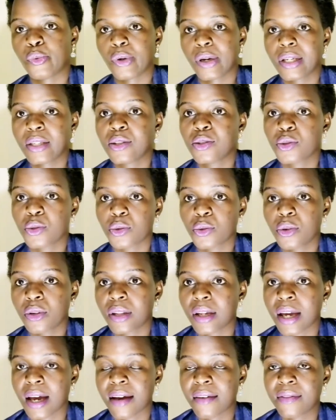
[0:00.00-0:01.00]
get to know
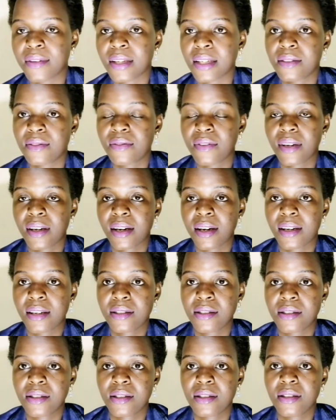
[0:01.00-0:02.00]
they have that
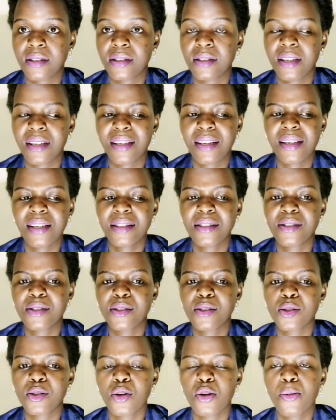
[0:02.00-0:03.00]
virus, they get
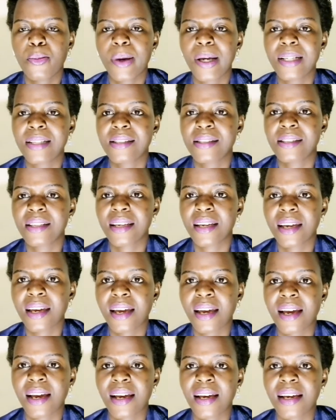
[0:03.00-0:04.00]
so much
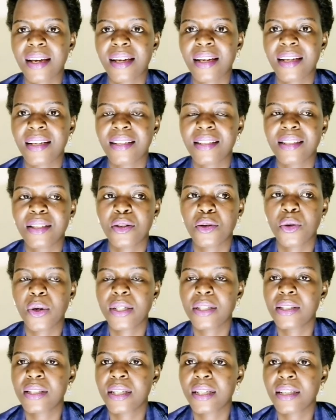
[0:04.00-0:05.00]
scared. They don't
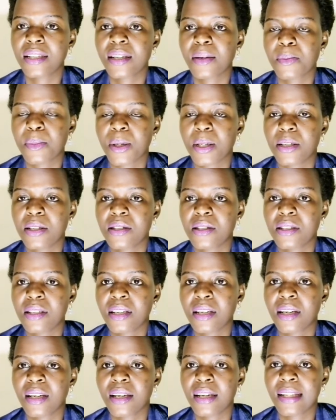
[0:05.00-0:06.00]
want to take the
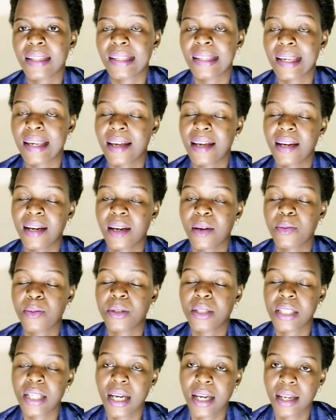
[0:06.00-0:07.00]
medicine and they end up
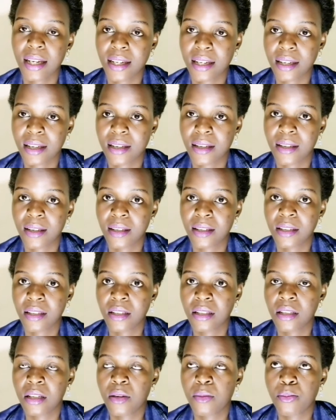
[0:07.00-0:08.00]
dying.
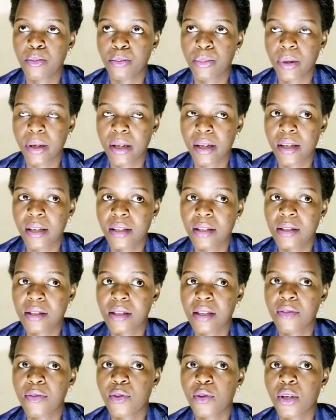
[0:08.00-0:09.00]
Please,
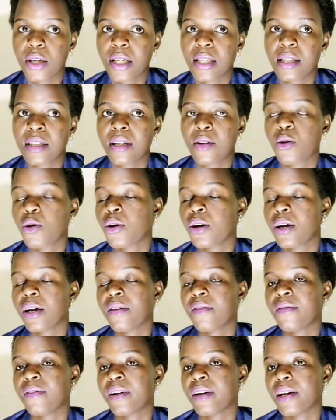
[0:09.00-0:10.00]
if you get the
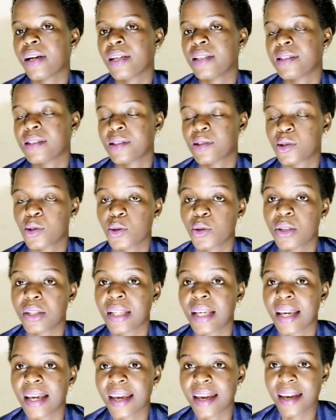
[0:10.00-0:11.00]
coronavirus, it's not
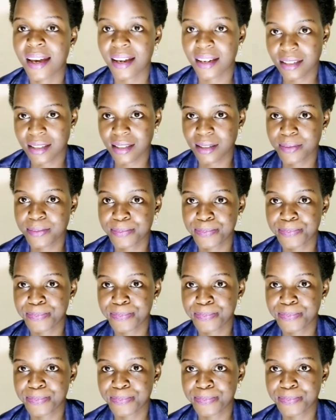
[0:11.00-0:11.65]
the end.